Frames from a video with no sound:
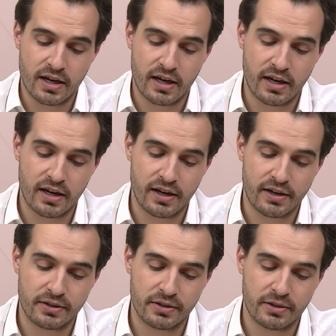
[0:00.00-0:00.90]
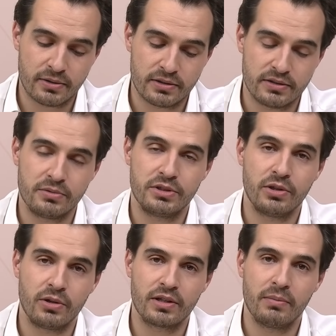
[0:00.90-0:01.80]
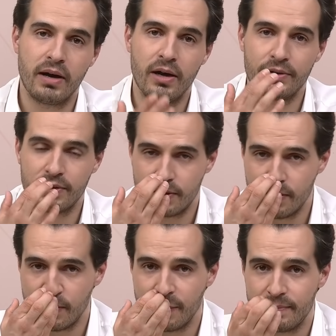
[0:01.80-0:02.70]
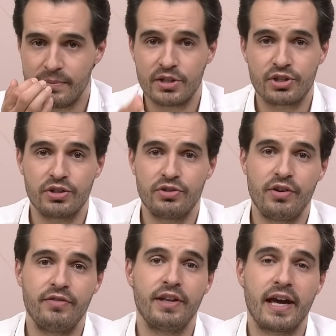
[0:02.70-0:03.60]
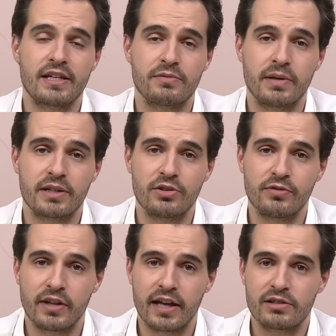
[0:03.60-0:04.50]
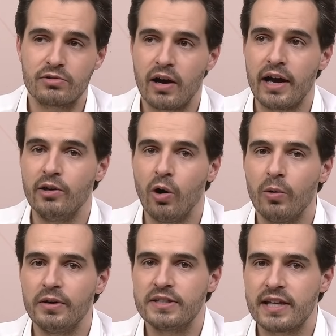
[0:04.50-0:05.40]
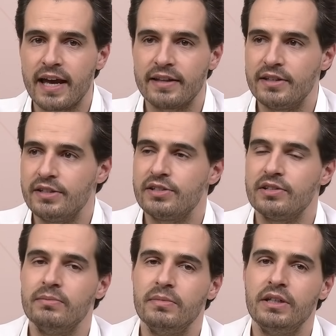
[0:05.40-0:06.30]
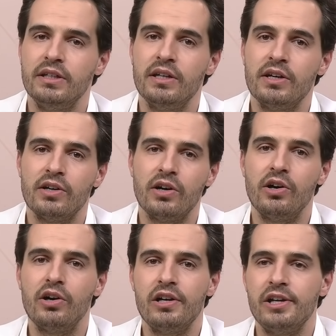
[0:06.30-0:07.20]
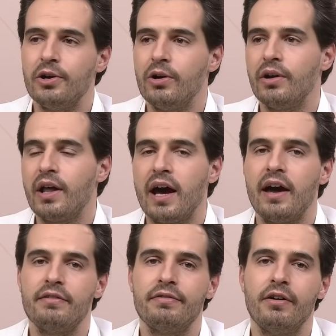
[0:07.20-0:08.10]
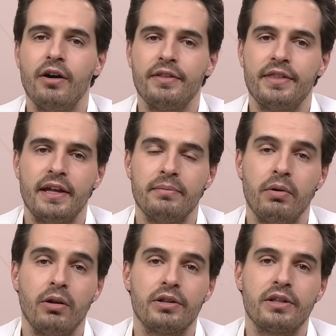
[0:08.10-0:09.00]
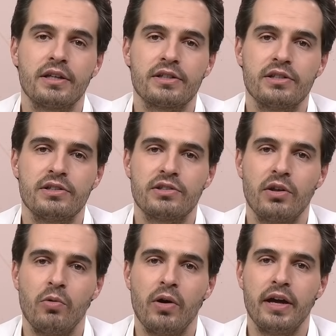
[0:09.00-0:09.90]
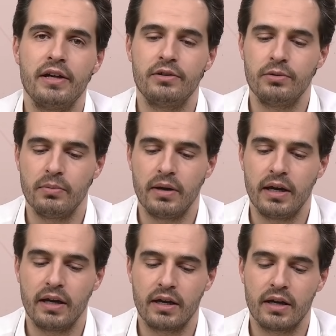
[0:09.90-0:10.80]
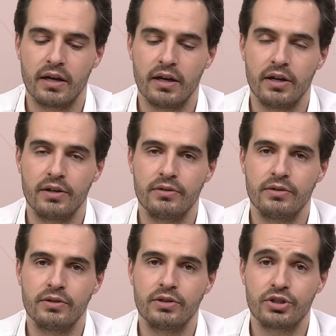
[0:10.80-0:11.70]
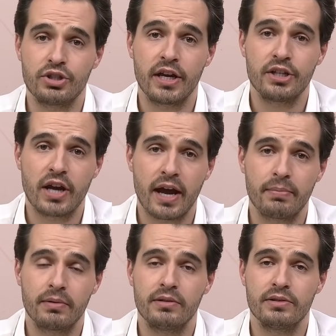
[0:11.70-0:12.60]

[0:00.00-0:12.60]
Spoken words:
We talked about the mission-driven aspects of Nexo. I always had this in me. Early on, I thought that politics is the way to make a change happen.